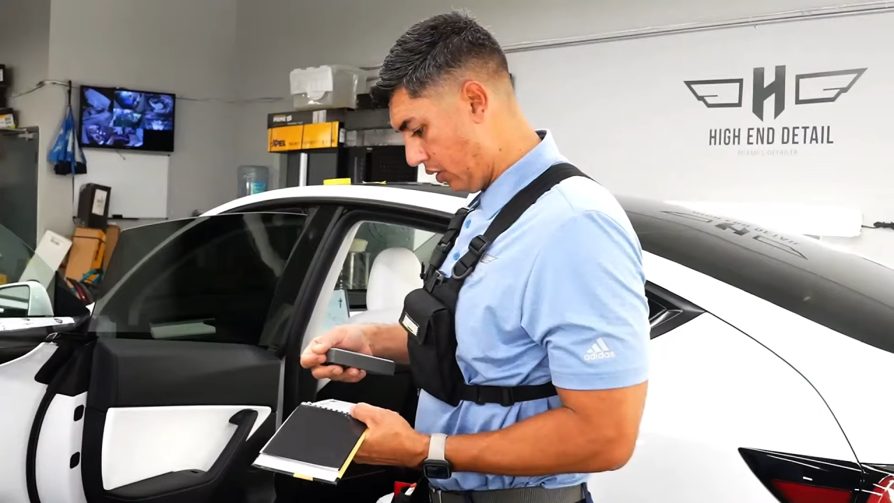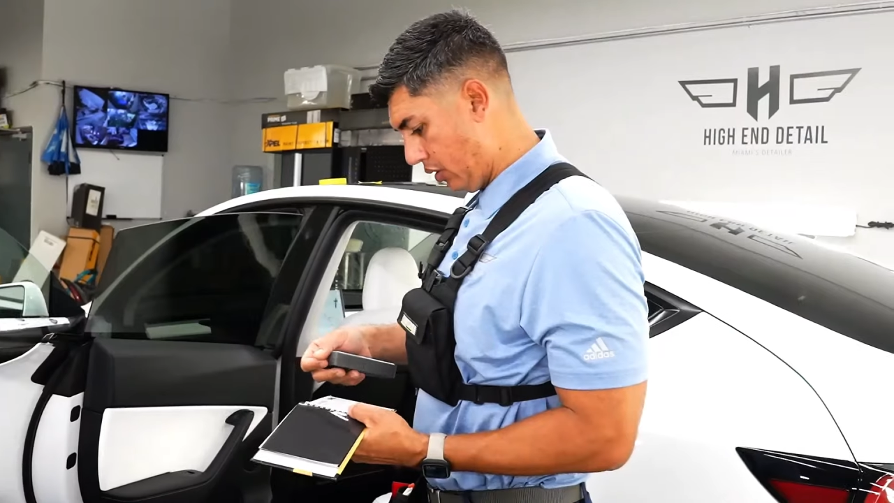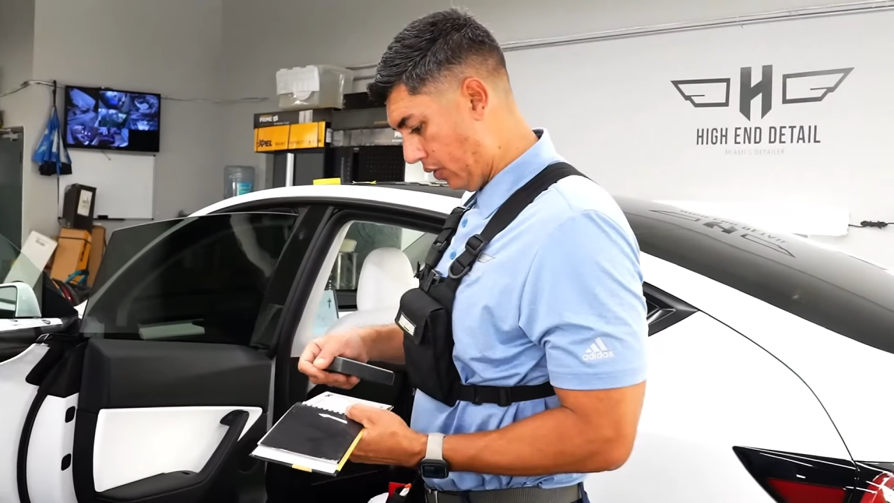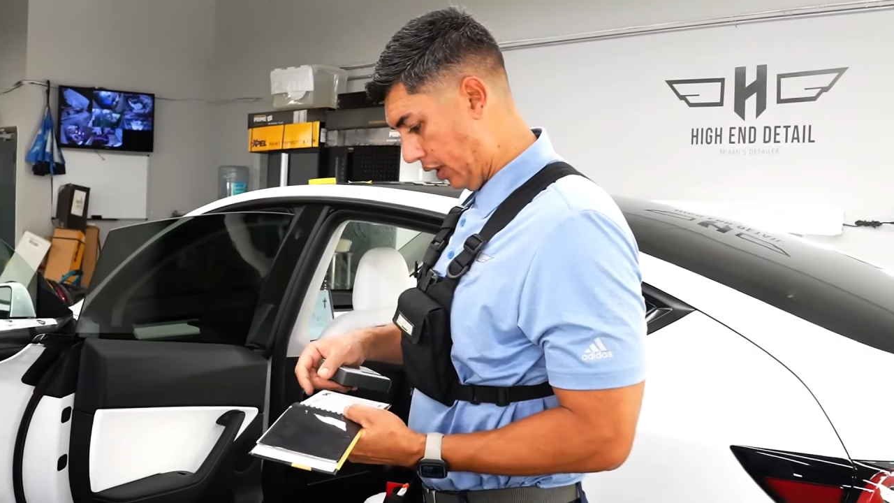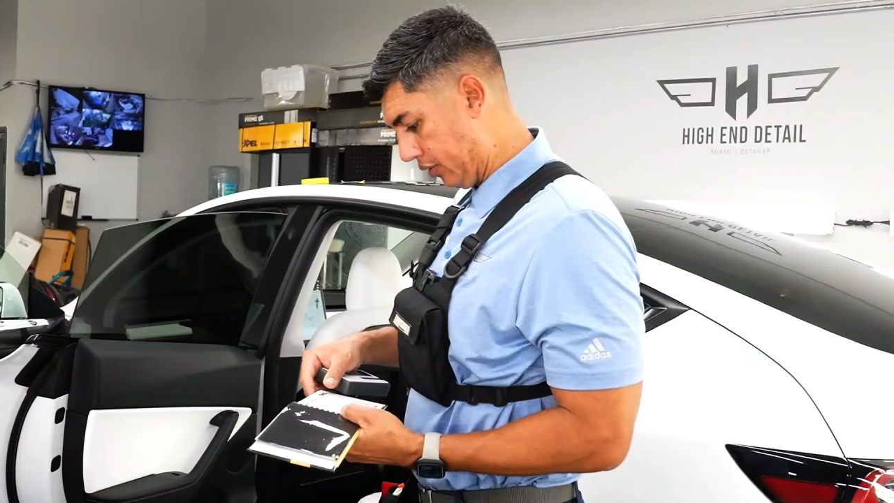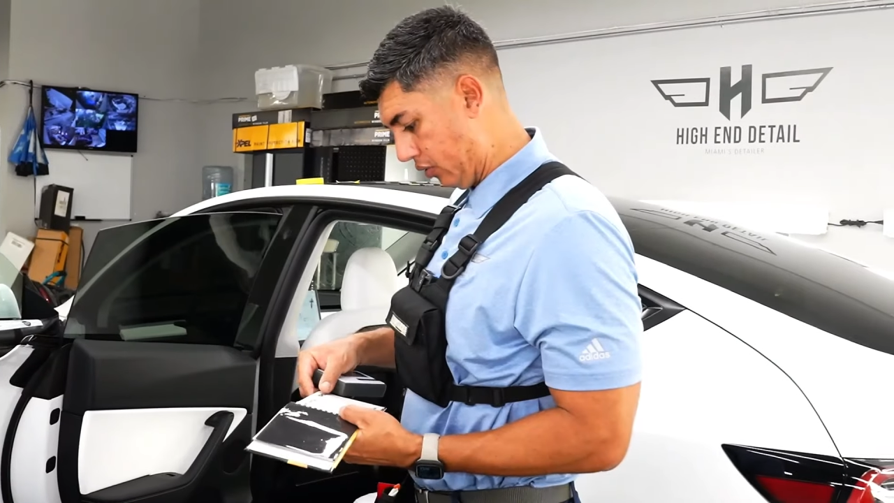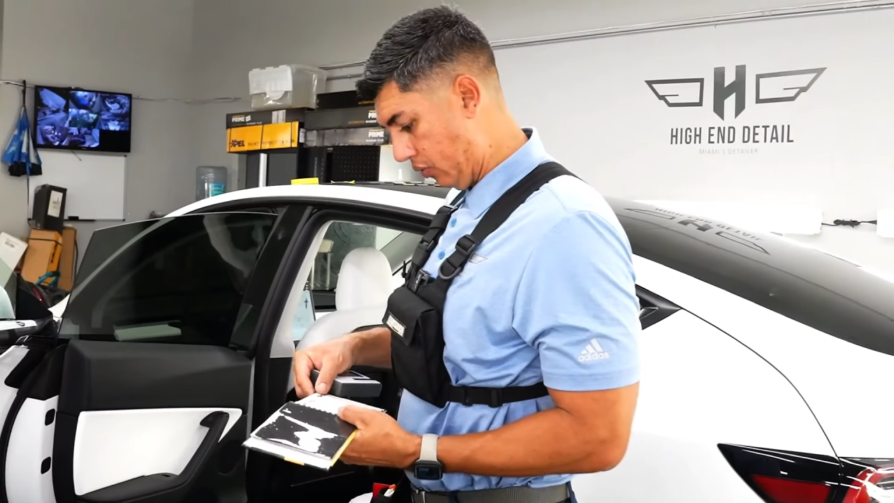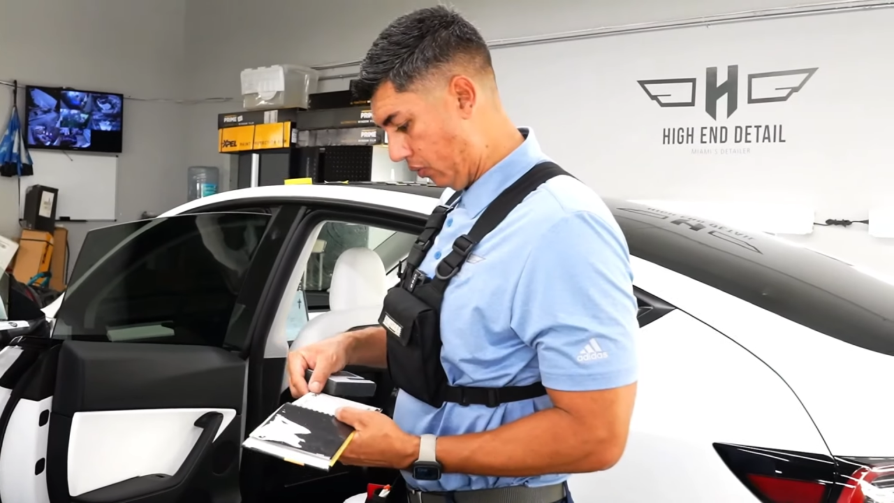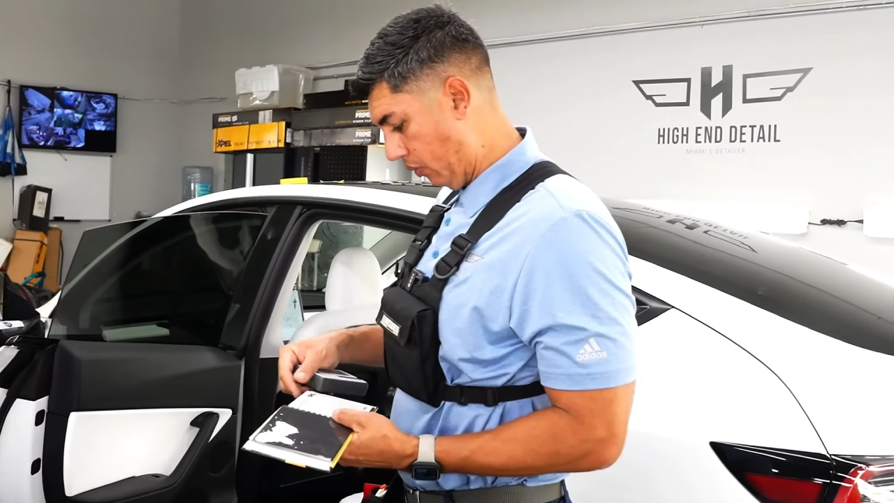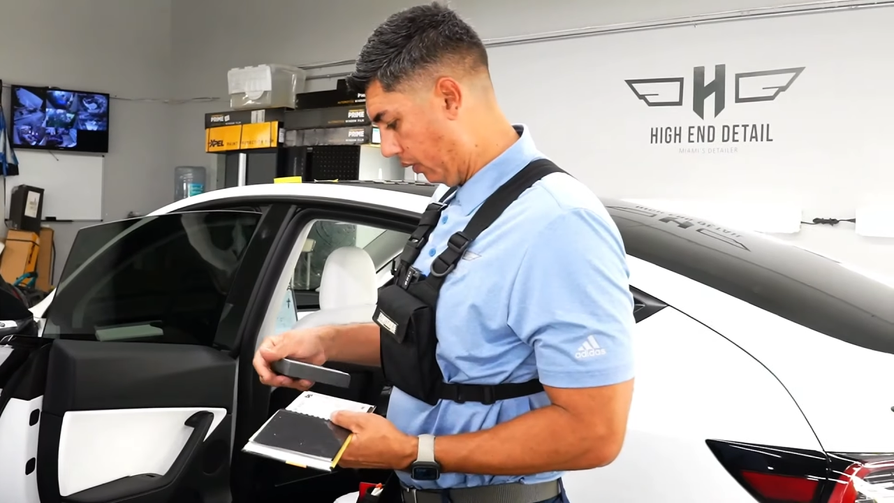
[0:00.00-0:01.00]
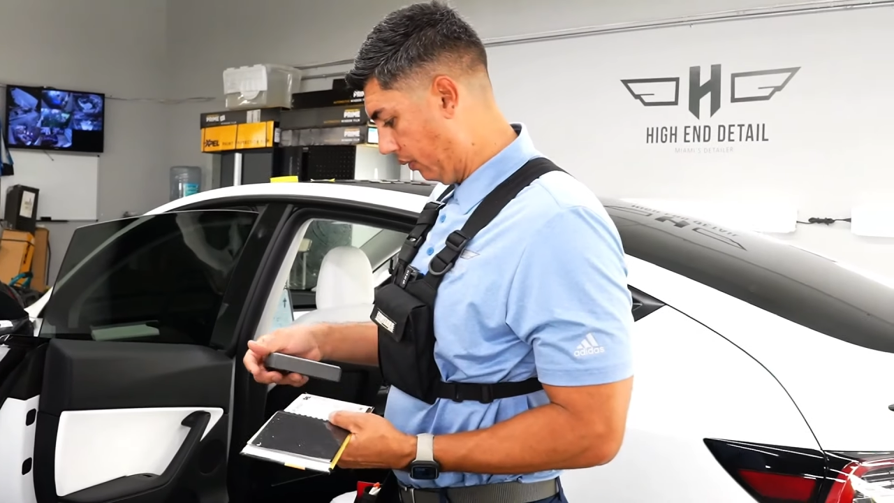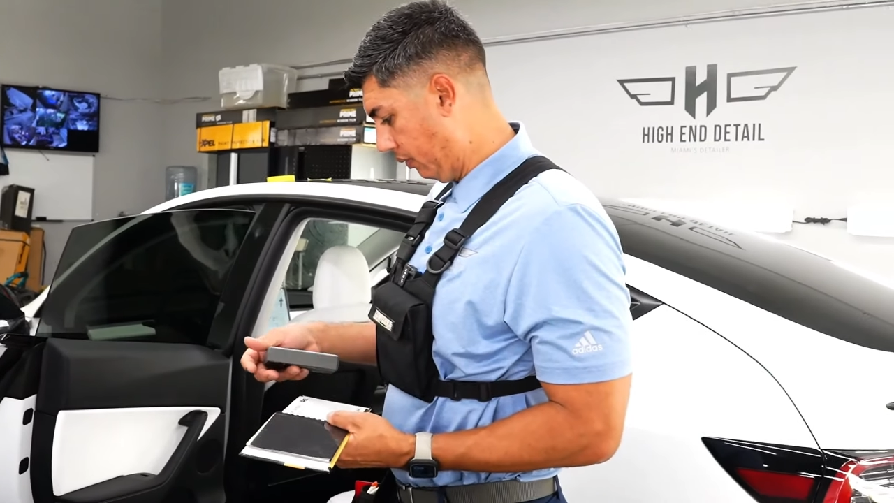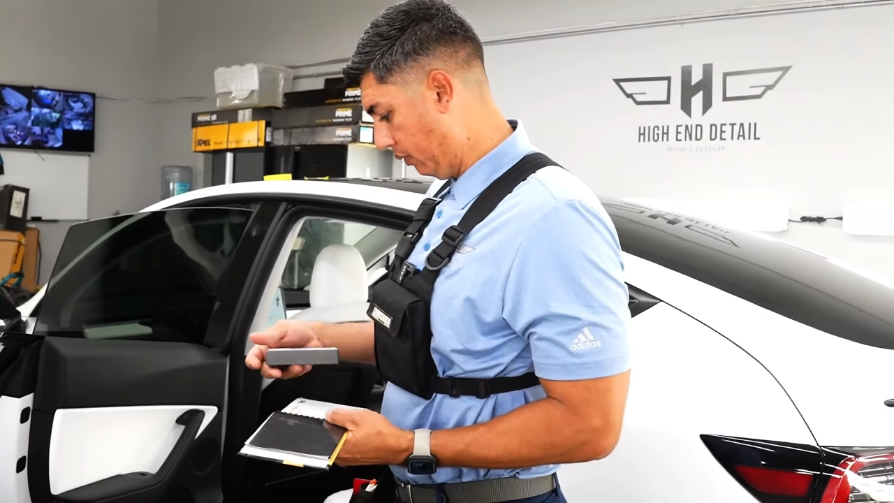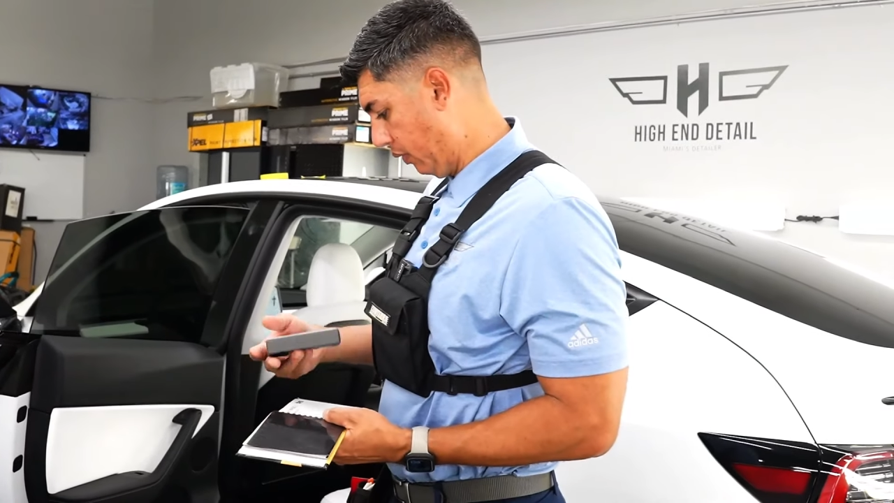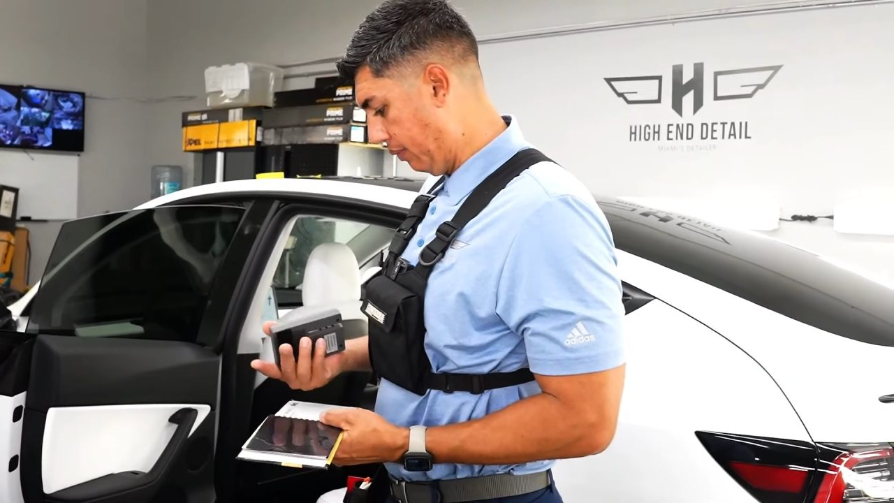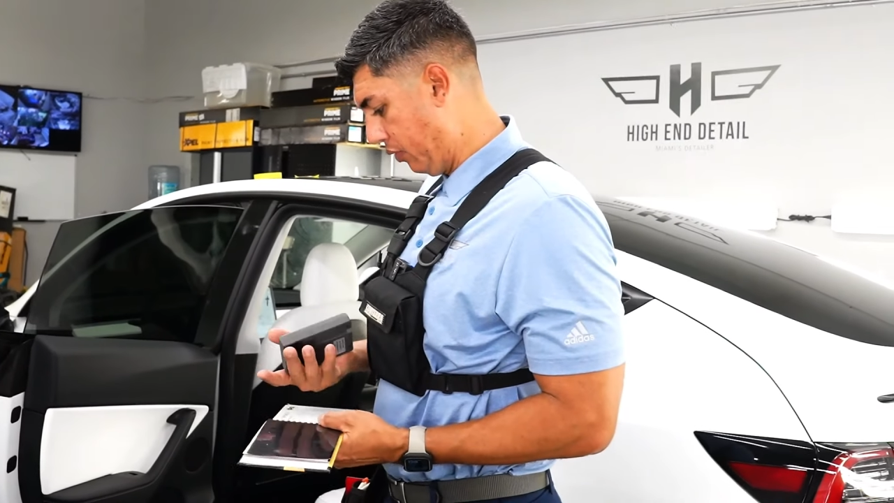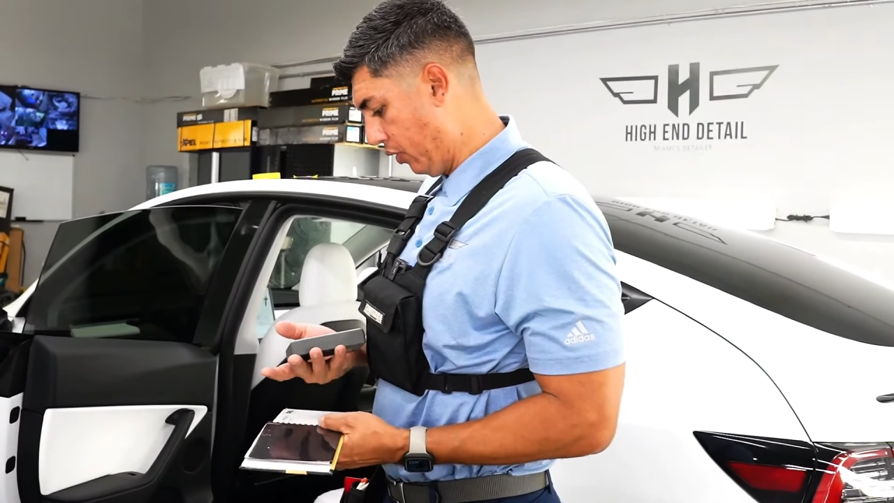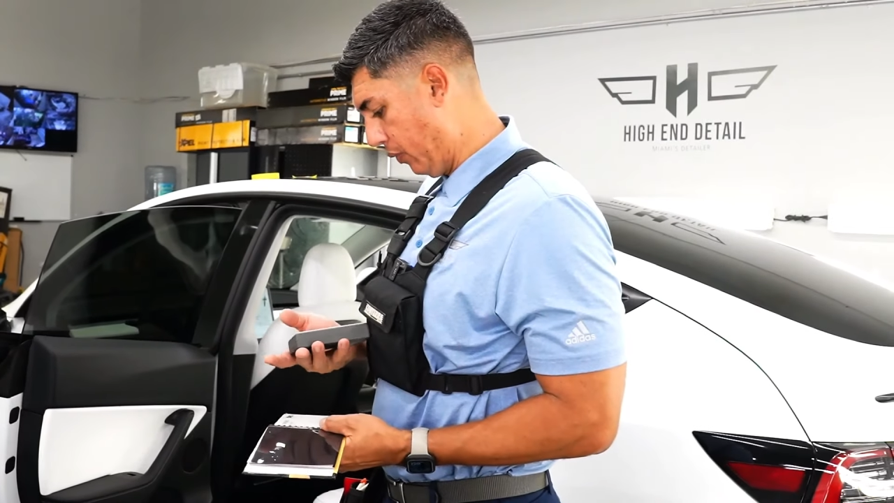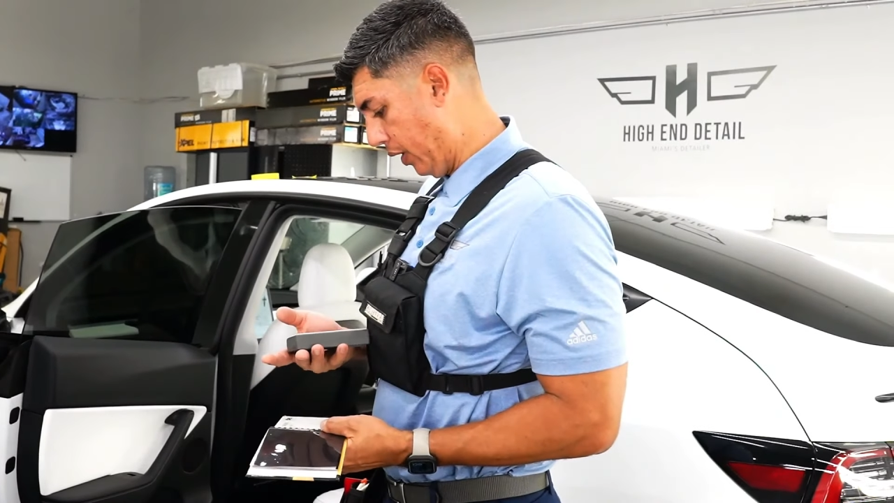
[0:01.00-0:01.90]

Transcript: All right, so what I'm doing